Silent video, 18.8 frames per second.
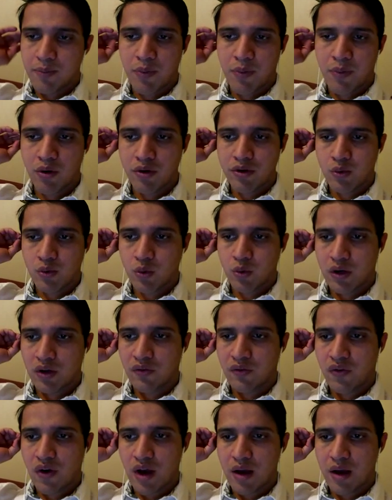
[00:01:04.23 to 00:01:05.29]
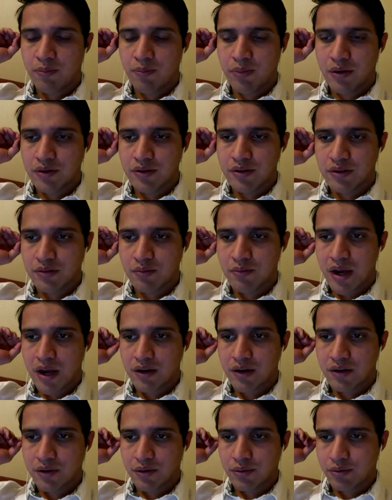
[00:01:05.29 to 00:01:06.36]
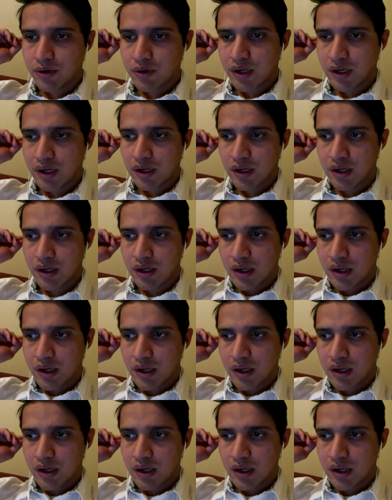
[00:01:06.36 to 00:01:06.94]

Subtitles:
0.25 plus minus 3,